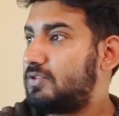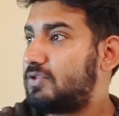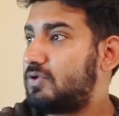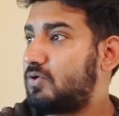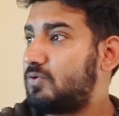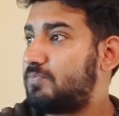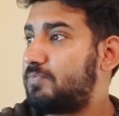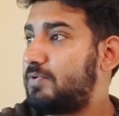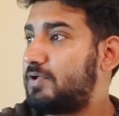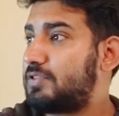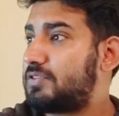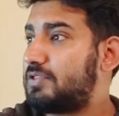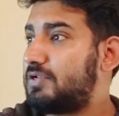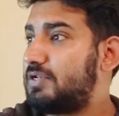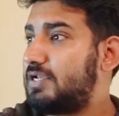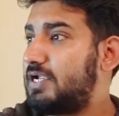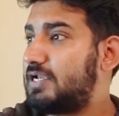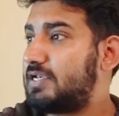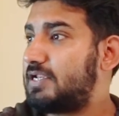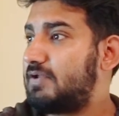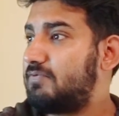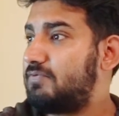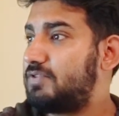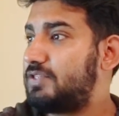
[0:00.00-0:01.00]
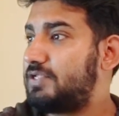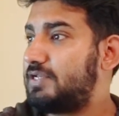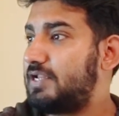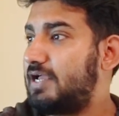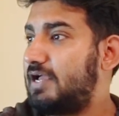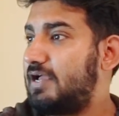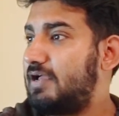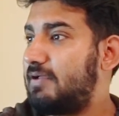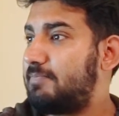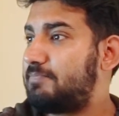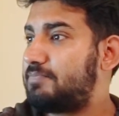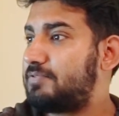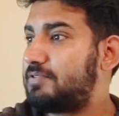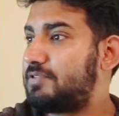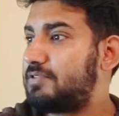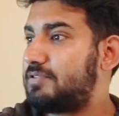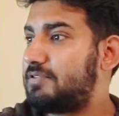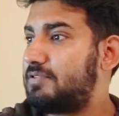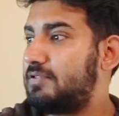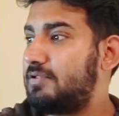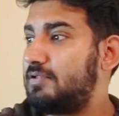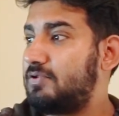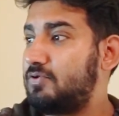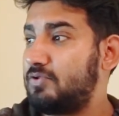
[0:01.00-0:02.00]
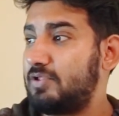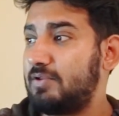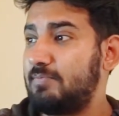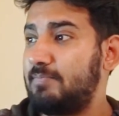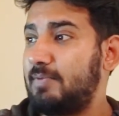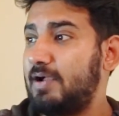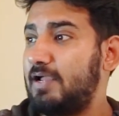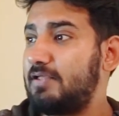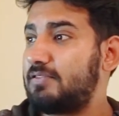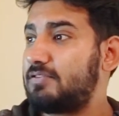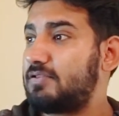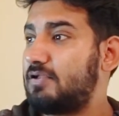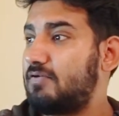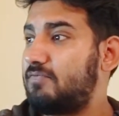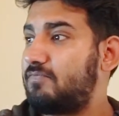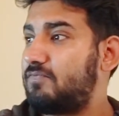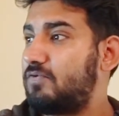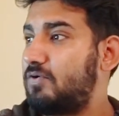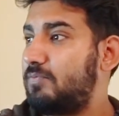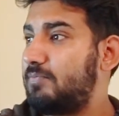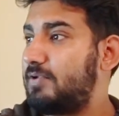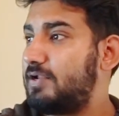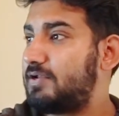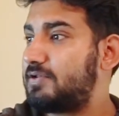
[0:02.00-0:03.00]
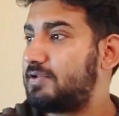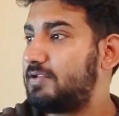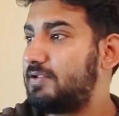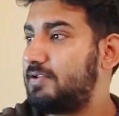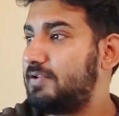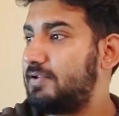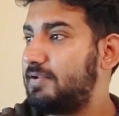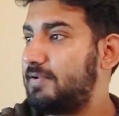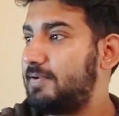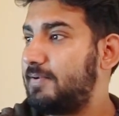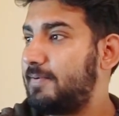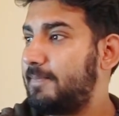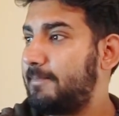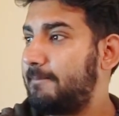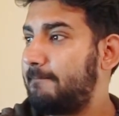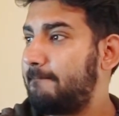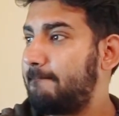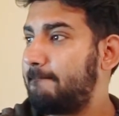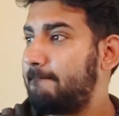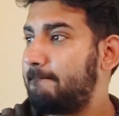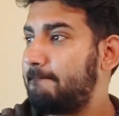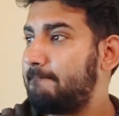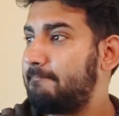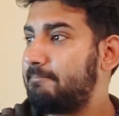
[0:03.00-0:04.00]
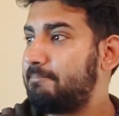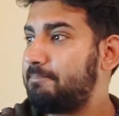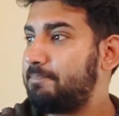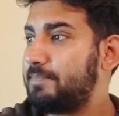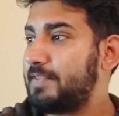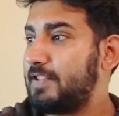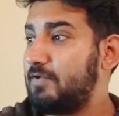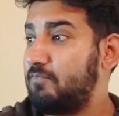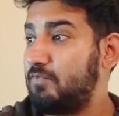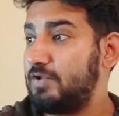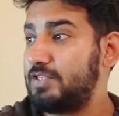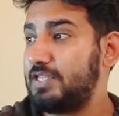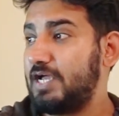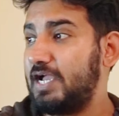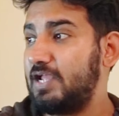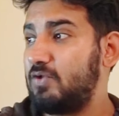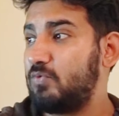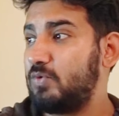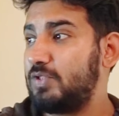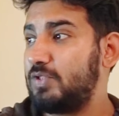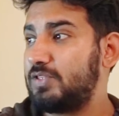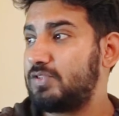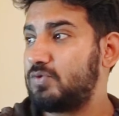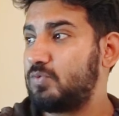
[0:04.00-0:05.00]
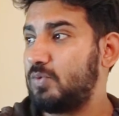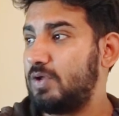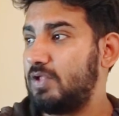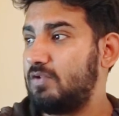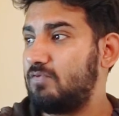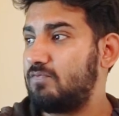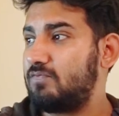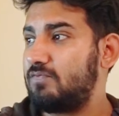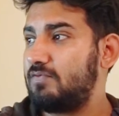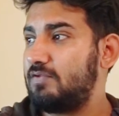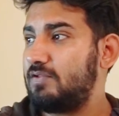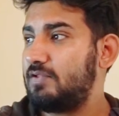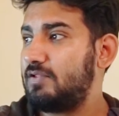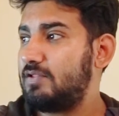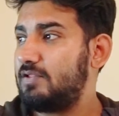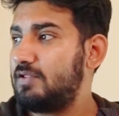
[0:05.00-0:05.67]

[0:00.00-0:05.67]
Secure personal data within apps. You can buy stuff from it with iOS 12